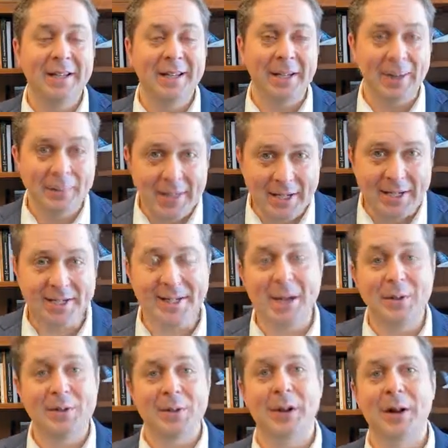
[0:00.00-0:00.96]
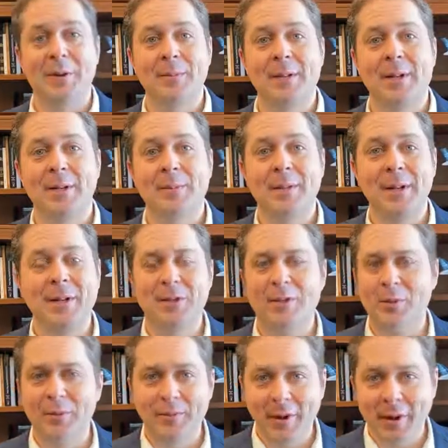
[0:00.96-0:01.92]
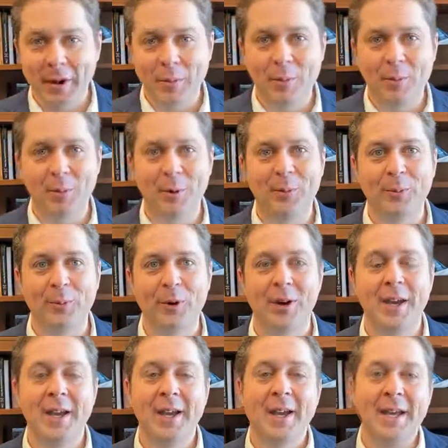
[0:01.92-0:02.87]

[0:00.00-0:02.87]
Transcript: committees, House of Commons committees, doing very important work,